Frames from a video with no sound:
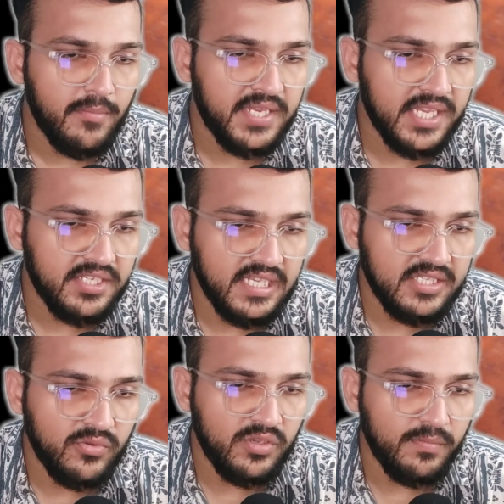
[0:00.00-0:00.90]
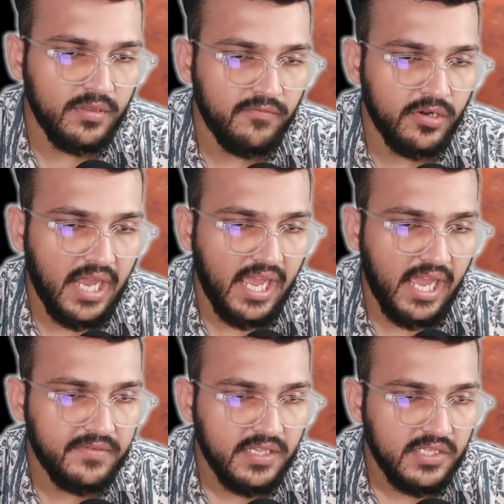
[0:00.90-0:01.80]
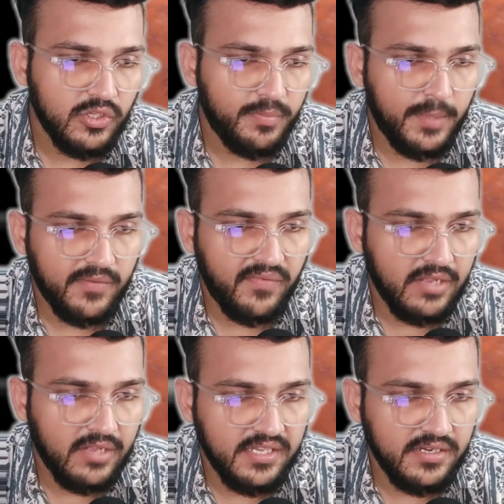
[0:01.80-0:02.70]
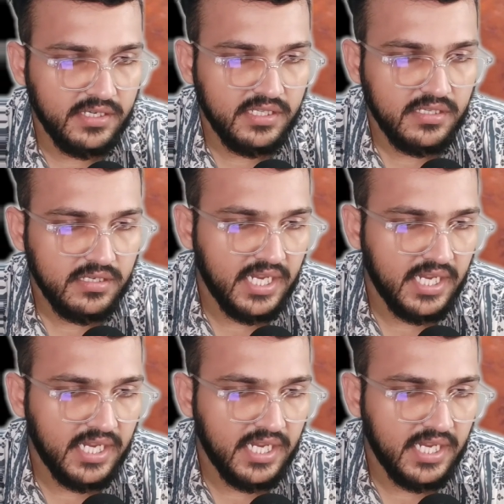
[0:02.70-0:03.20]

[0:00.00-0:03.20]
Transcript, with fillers: potentially suitable for life, so people found the Earth,